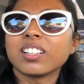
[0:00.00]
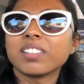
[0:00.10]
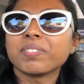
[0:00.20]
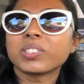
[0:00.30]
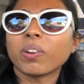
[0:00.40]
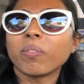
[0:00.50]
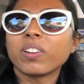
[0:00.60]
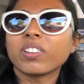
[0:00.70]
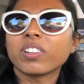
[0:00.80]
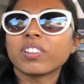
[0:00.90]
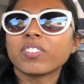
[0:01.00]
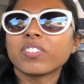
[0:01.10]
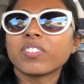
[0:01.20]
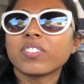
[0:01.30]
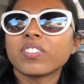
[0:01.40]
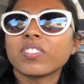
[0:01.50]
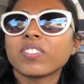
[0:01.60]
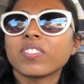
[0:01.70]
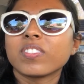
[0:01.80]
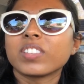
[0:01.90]
so I wonder if
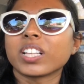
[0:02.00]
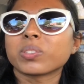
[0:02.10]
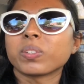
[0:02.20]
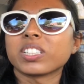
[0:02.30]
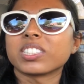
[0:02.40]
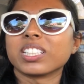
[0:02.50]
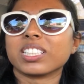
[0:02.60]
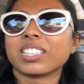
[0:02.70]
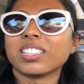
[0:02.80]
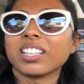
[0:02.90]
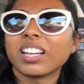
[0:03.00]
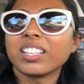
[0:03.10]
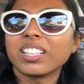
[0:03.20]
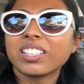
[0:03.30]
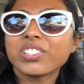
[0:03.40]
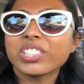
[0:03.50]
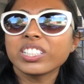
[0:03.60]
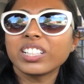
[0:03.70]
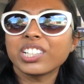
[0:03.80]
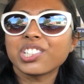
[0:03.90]
that's what it says. And there's a
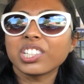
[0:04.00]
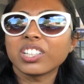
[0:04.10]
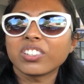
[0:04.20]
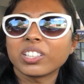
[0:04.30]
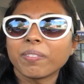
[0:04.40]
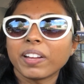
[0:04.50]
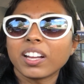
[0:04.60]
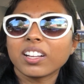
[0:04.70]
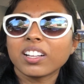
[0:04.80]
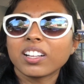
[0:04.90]
little etching here in the back.